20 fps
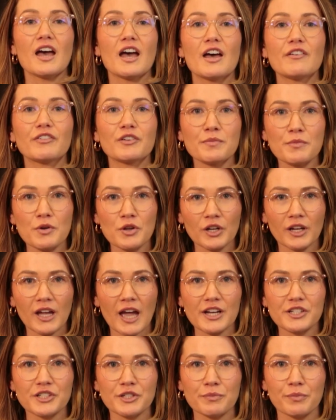If
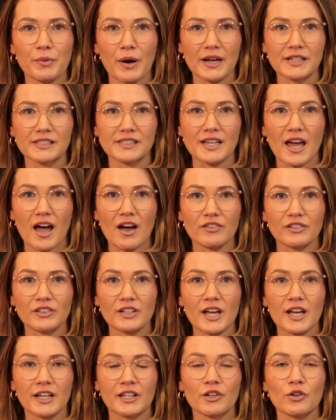communication breaks down,
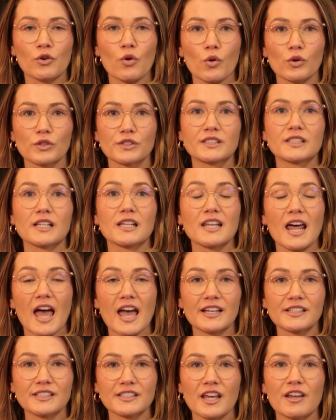it can cause
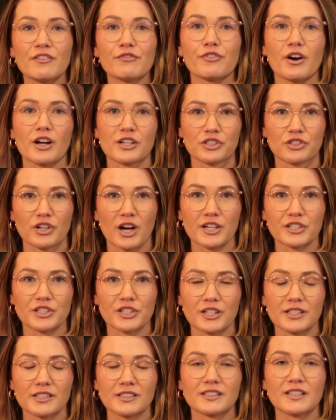delays and
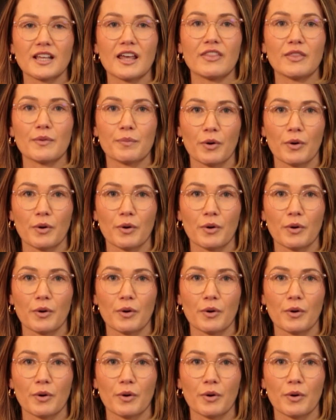frustrations in the